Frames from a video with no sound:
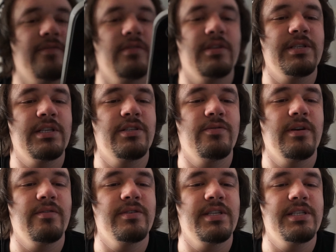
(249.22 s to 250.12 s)
because that's what I
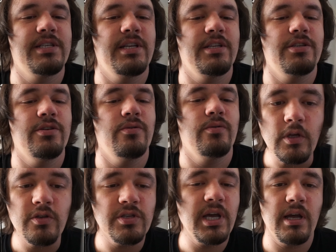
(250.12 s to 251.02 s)
was listening to.
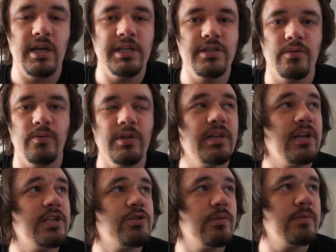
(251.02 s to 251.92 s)
So yeah, it's a really
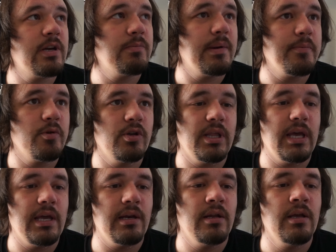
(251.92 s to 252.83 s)
nice trip down memory
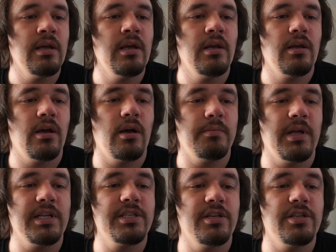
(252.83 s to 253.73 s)
lane.
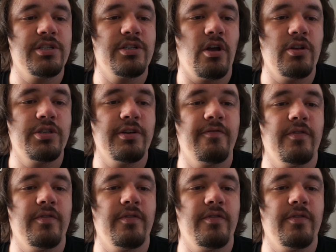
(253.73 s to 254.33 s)
Lots of nostalgia for